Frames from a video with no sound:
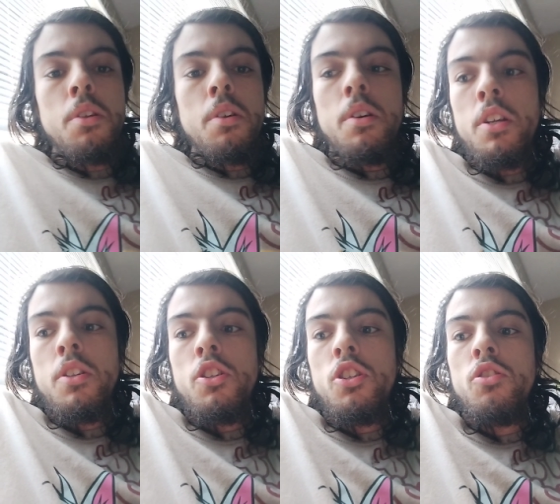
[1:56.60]
here
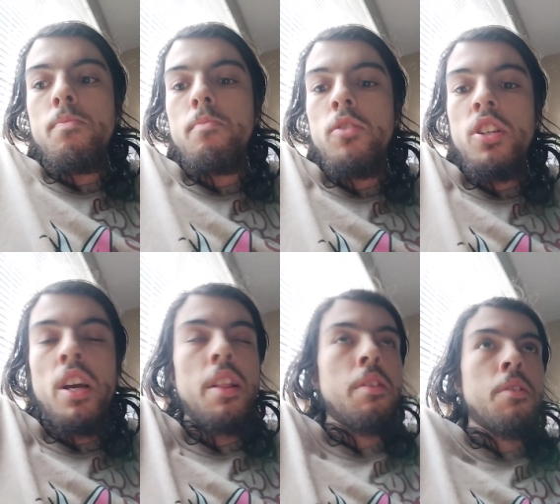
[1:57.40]
is just
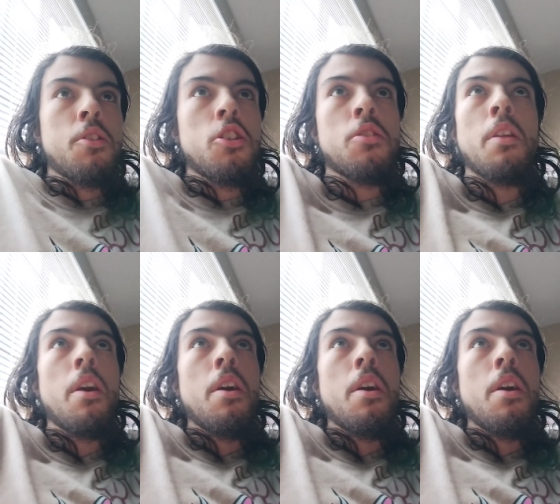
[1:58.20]
shit. There's just